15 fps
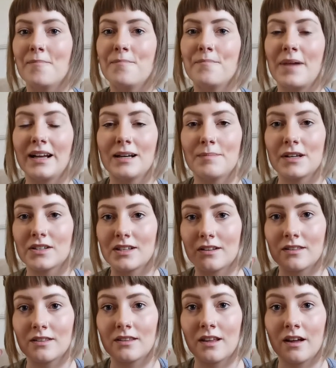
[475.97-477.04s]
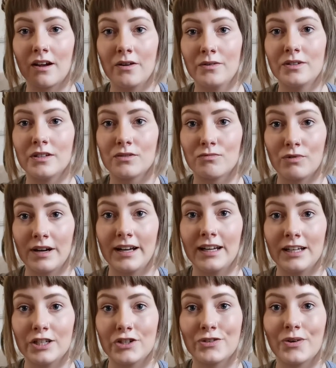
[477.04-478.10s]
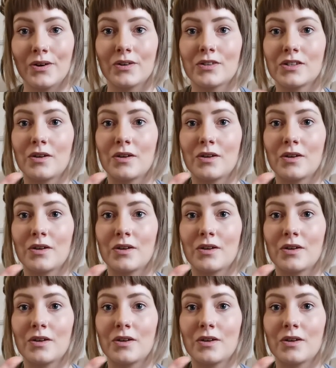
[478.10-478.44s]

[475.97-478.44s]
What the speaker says: mainly because the odour's really strong.